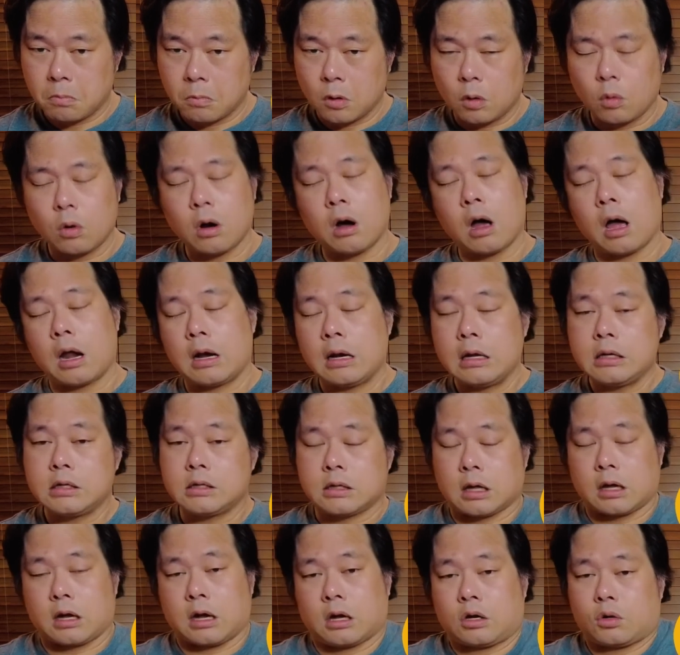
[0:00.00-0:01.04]
Well, at least
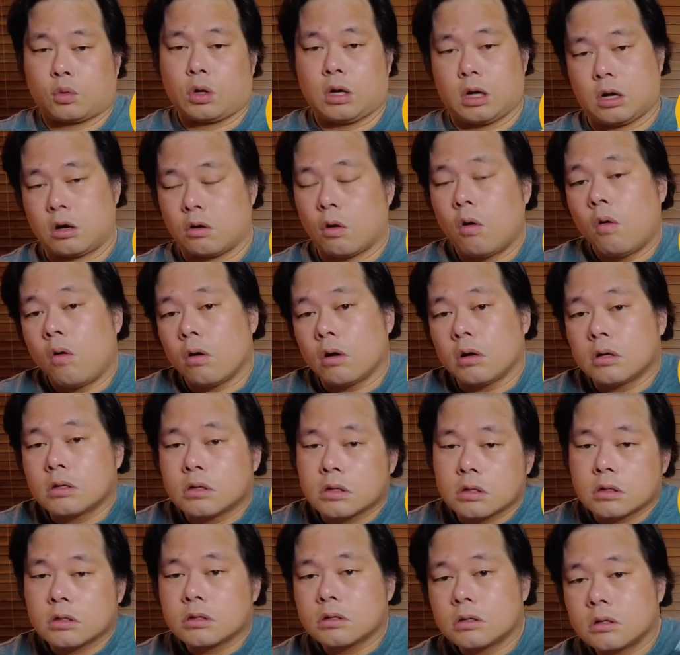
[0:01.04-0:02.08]
they get 20 coins.
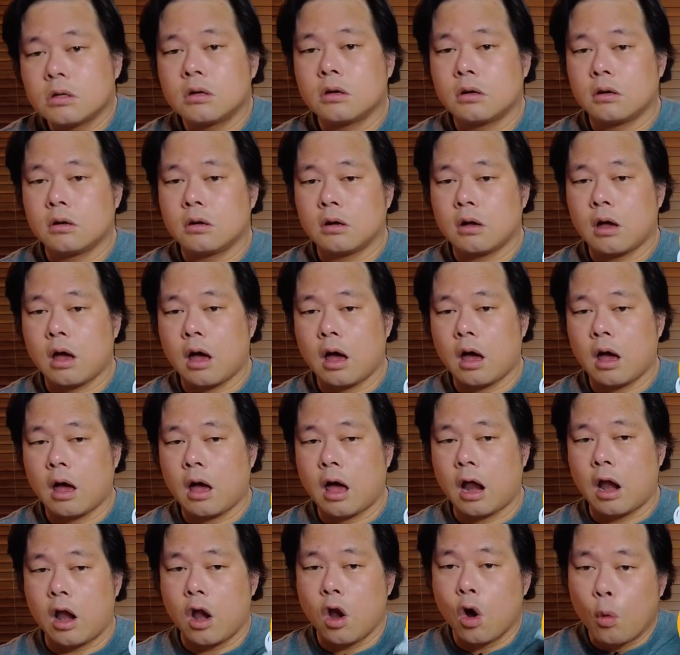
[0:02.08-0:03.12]

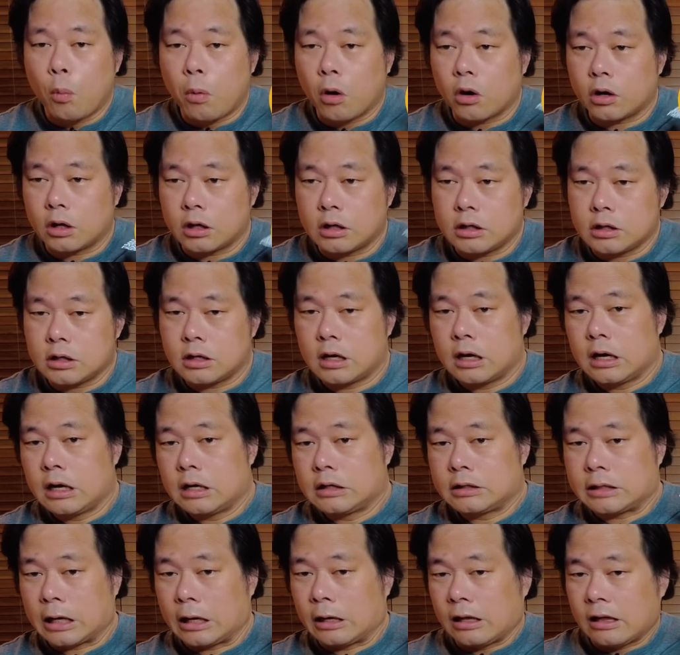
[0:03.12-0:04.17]
And nobody
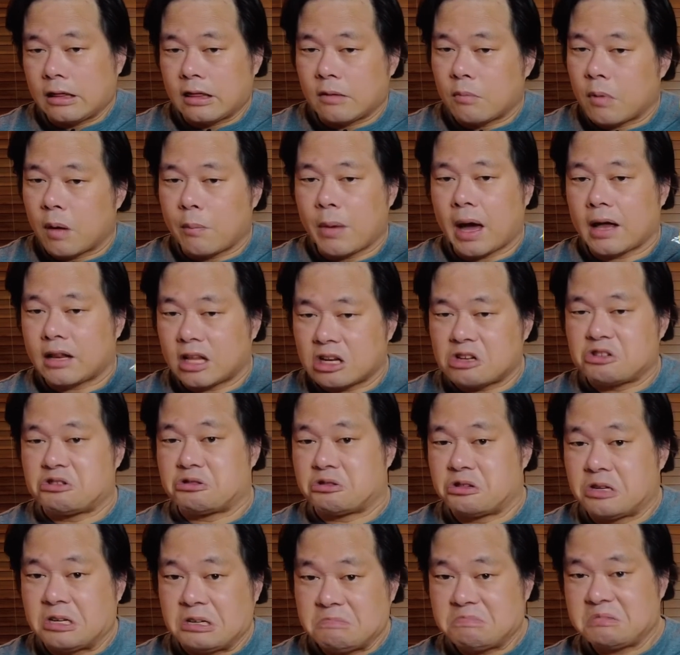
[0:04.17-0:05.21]
telling them about their
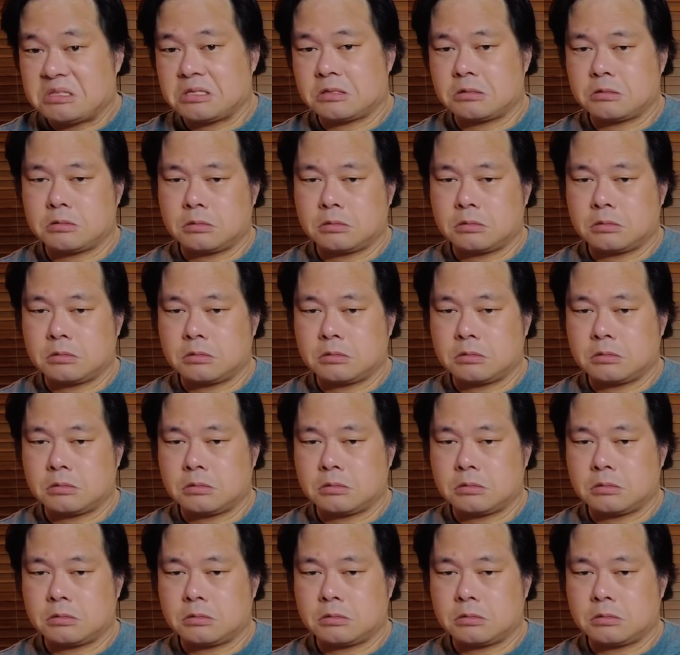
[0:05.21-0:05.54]
dreams.